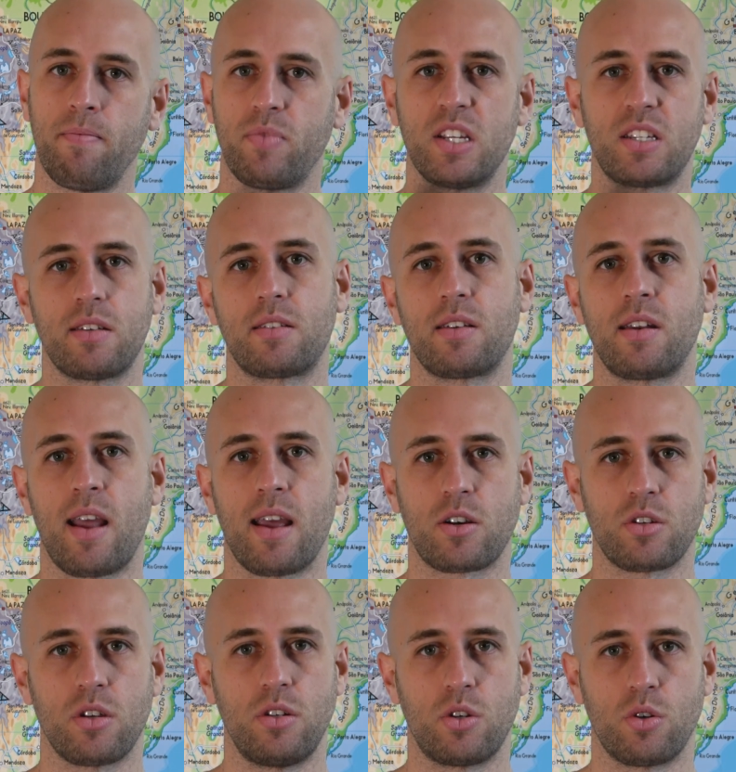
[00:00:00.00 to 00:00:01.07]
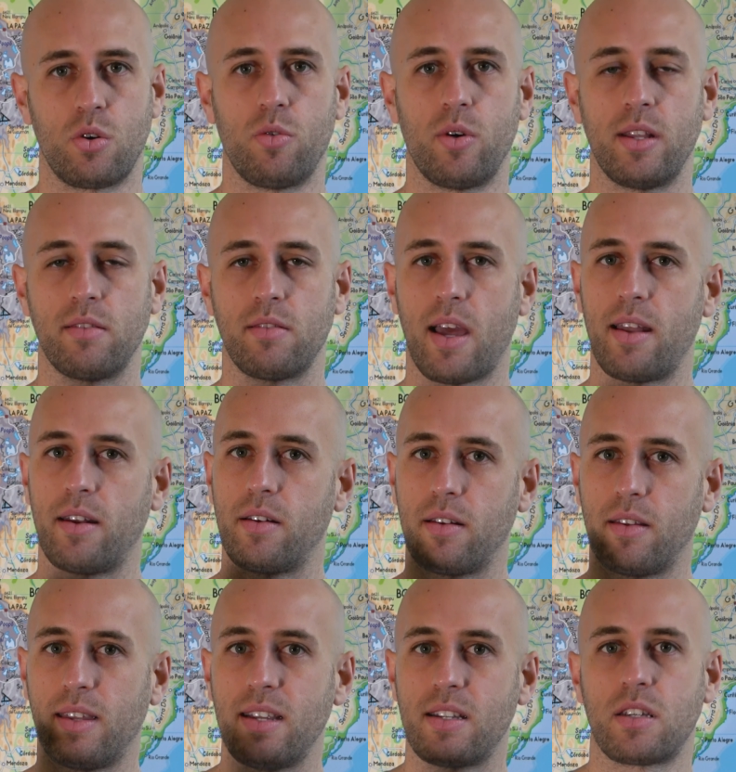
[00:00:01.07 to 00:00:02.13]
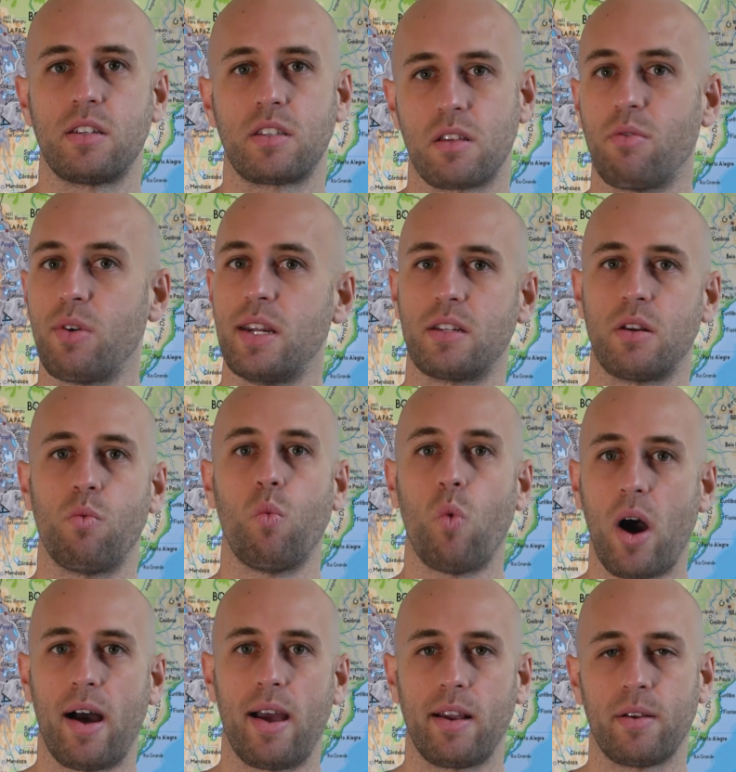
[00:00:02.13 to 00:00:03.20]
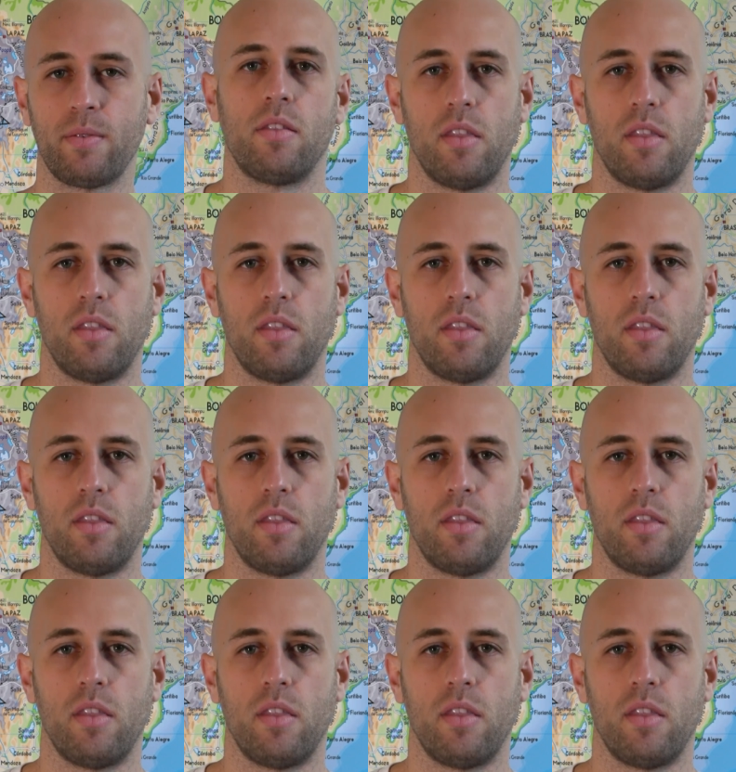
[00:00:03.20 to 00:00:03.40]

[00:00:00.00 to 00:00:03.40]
this isn't actually true, and that this is the reason why.